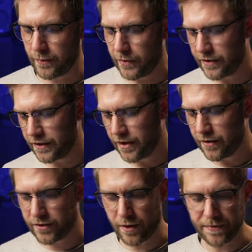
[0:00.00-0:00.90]
wanna go
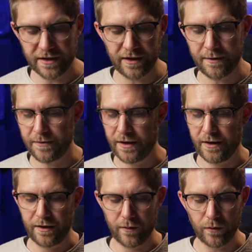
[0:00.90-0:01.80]
copy clip,
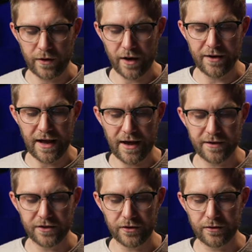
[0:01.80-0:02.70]
we'll go down
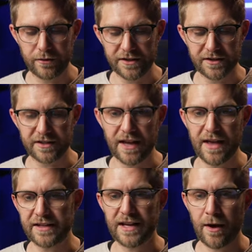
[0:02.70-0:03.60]
to, let's just say
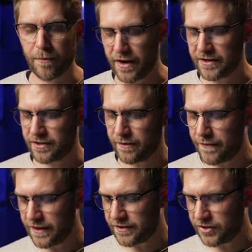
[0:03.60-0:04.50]
that's our production
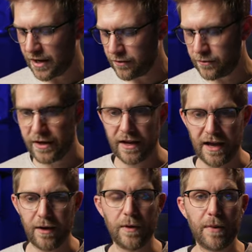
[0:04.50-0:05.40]
effects channel,
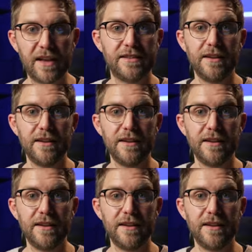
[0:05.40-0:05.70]
and we paste it